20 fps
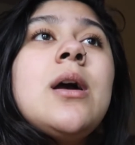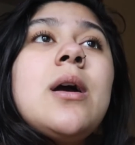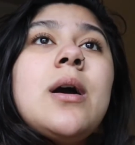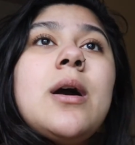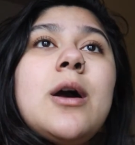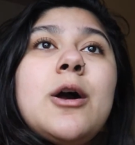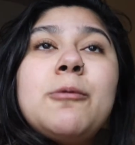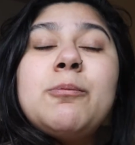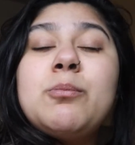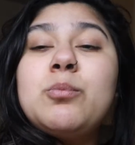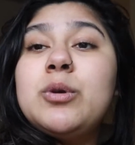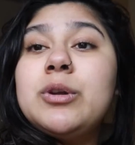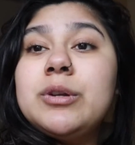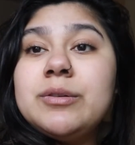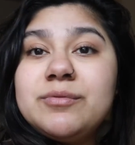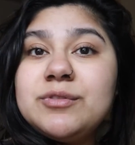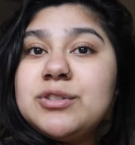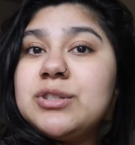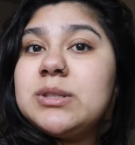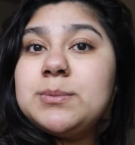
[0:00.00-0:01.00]
Um,
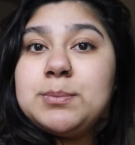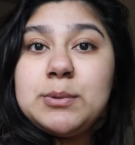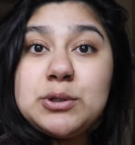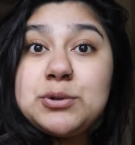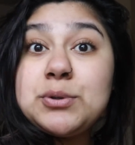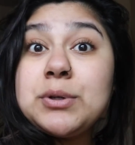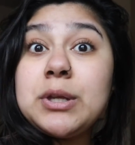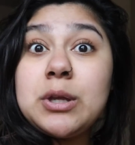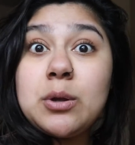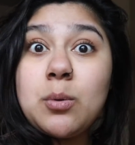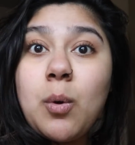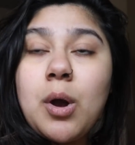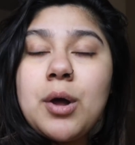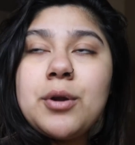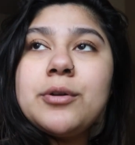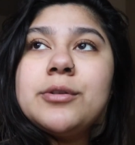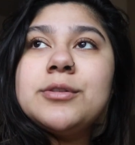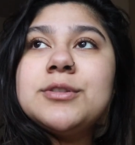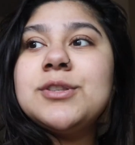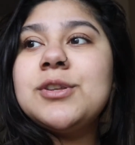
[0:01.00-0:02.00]
we've just been drinking
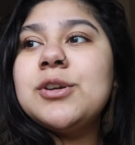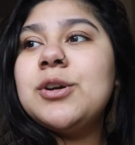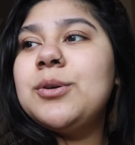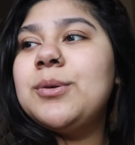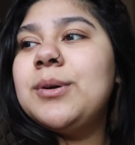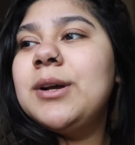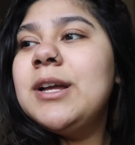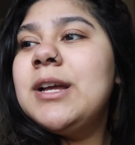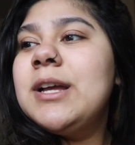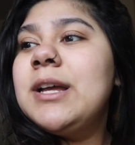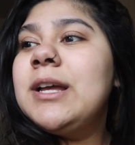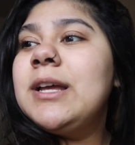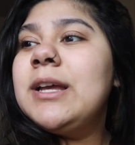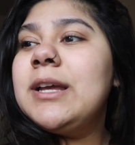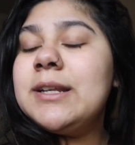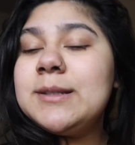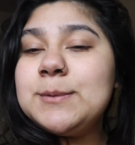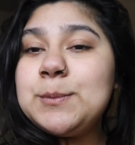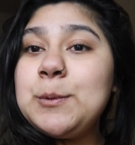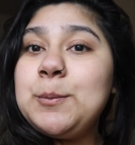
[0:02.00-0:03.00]
water. So
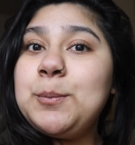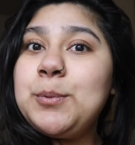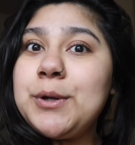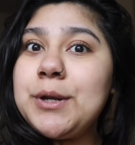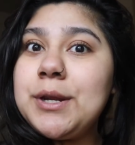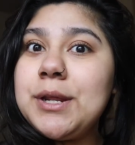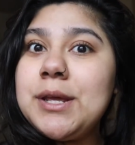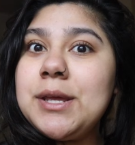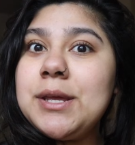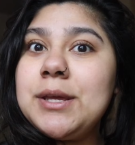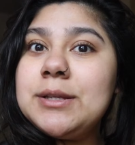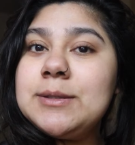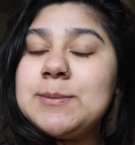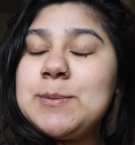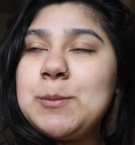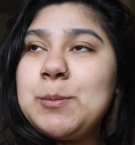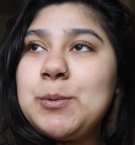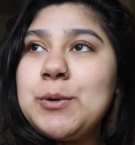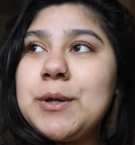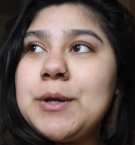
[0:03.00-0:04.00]
it's been pretty, it's
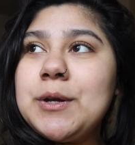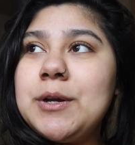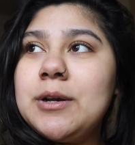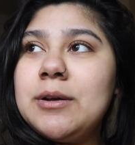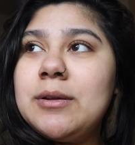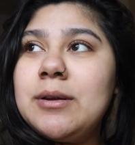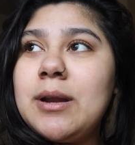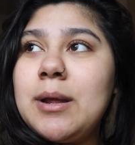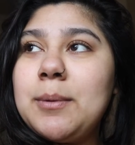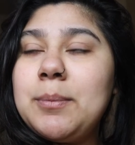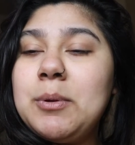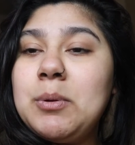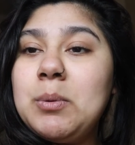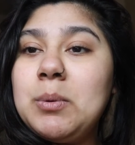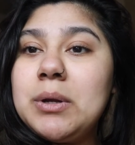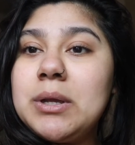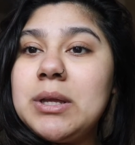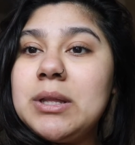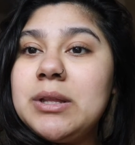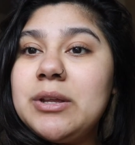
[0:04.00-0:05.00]
been pretty good. And I've been
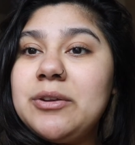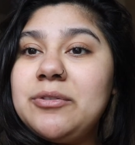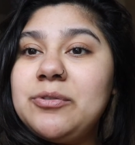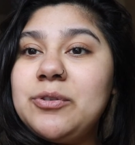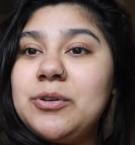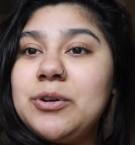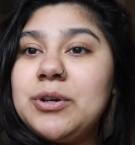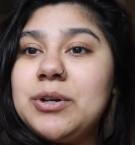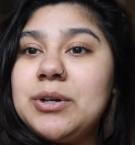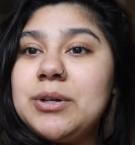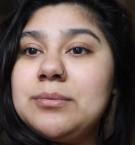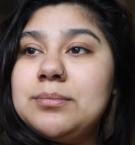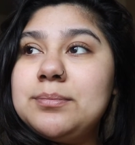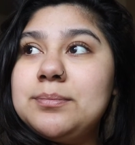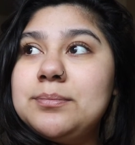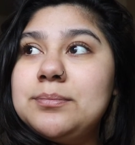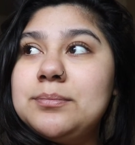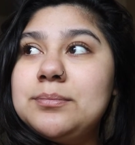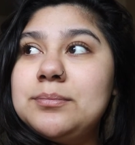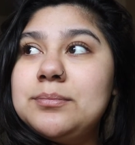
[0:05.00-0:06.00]
working there for
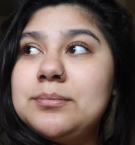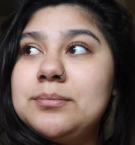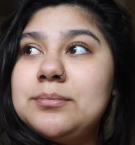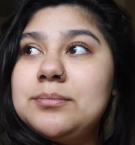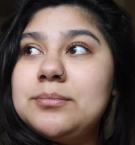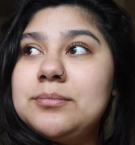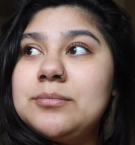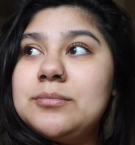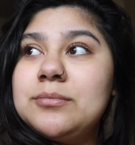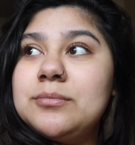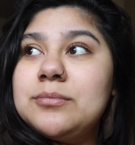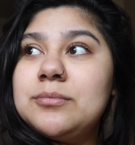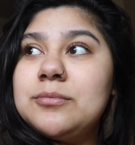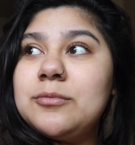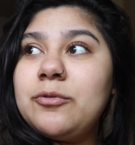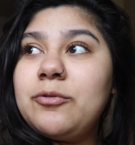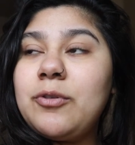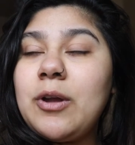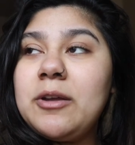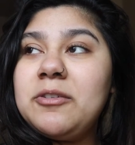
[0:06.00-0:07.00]

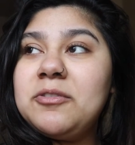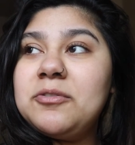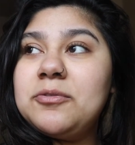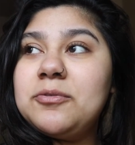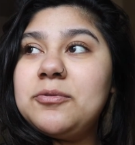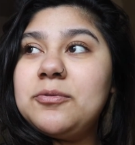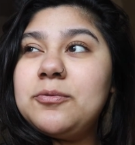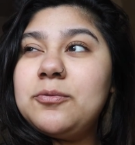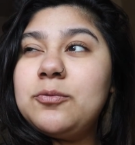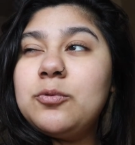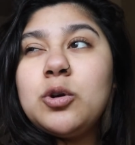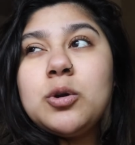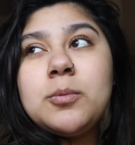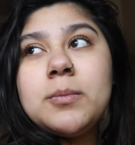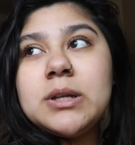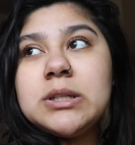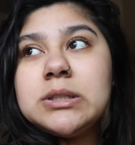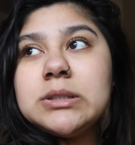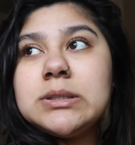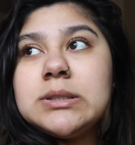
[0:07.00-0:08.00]
five, four
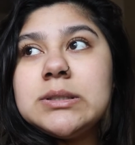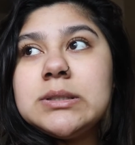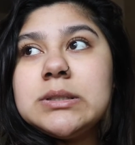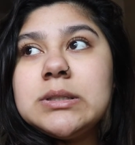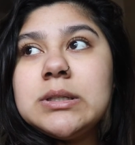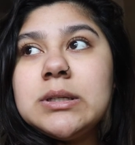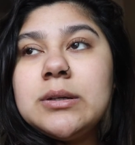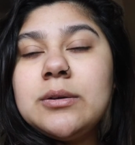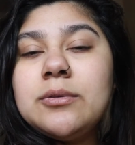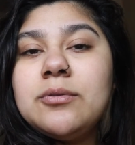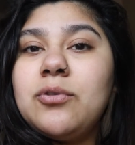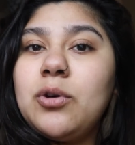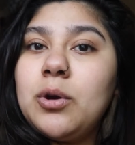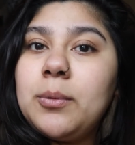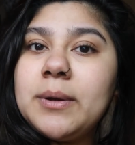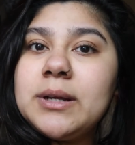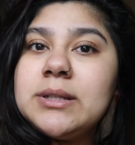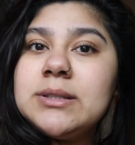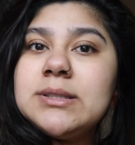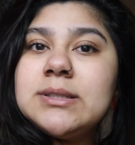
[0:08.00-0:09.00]
months four
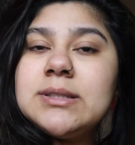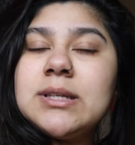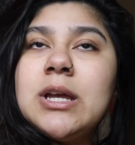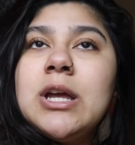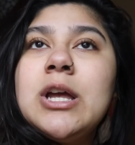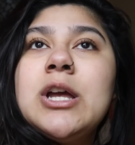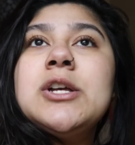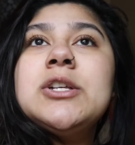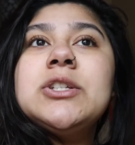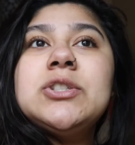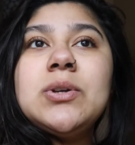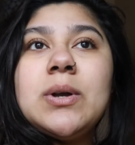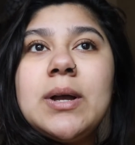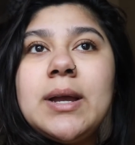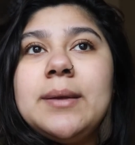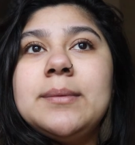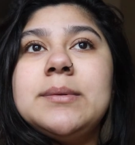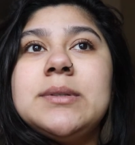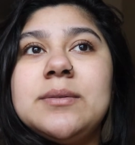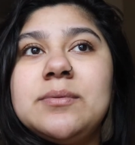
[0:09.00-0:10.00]
months. So
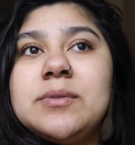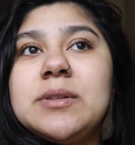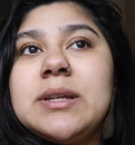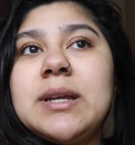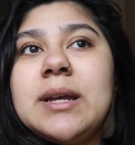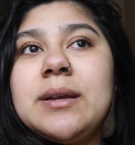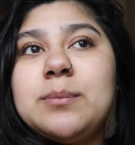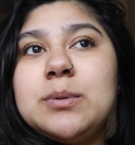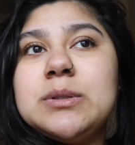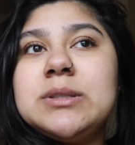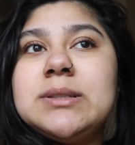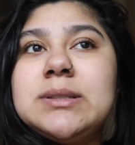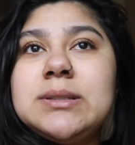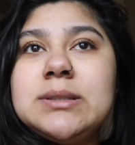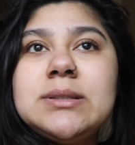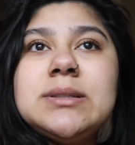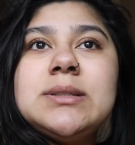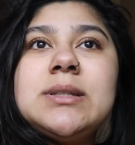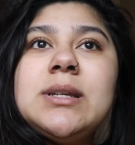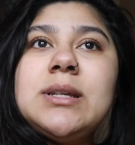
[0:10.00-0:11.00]
I definitely have been
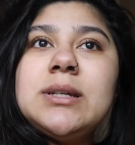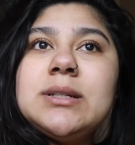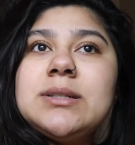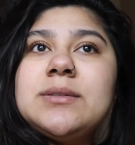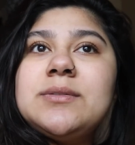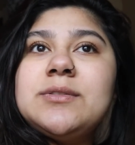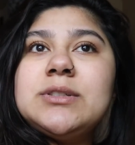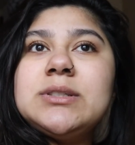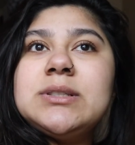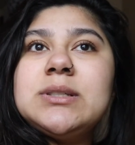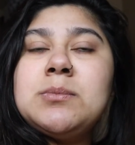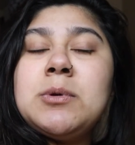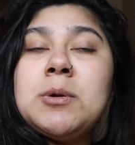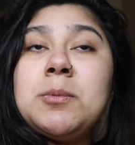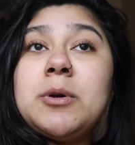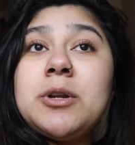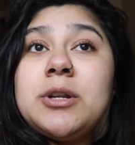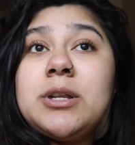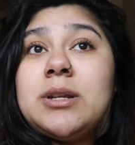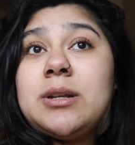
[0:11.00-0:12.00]
seeing a difference in my
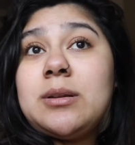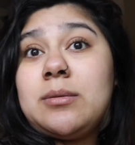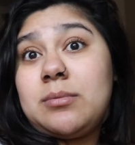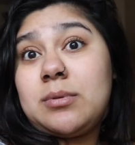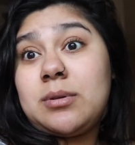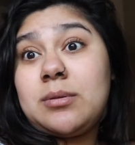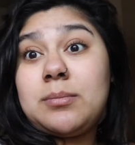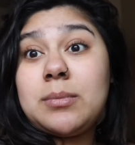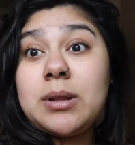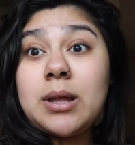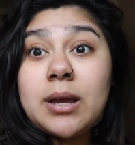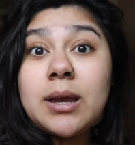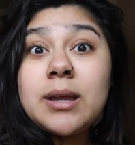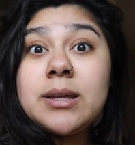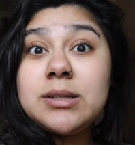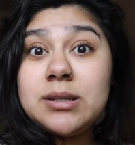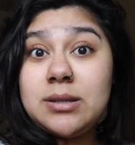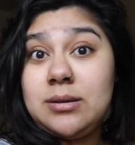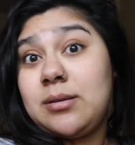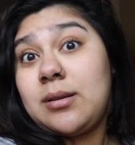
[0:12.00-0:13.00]
body. And I'm like,
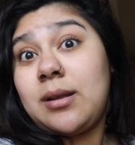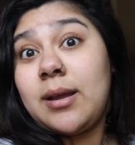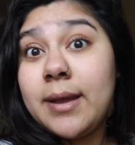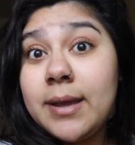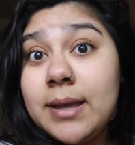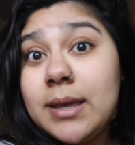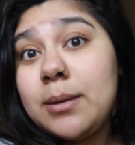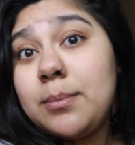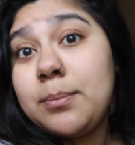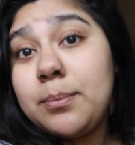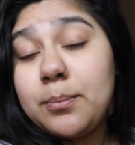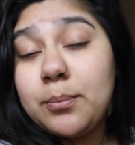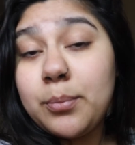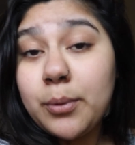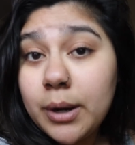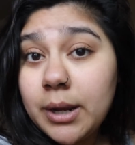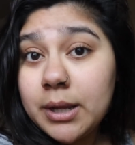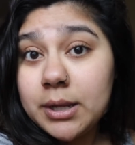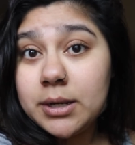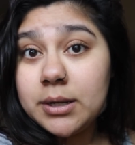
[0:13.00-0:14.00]
I, I eat
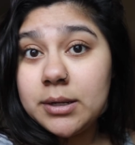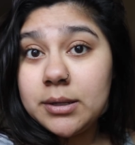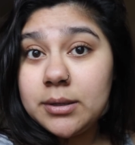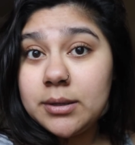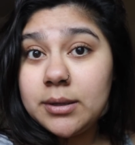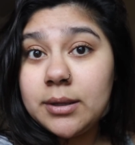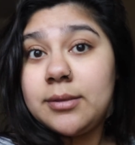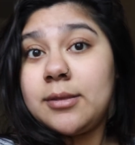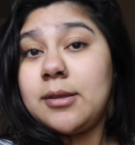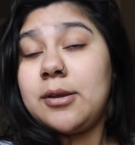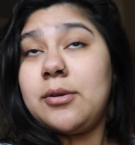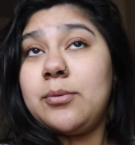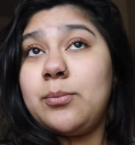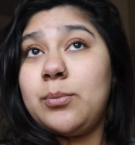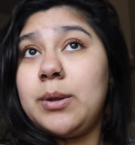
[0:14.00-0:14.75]
bread in there.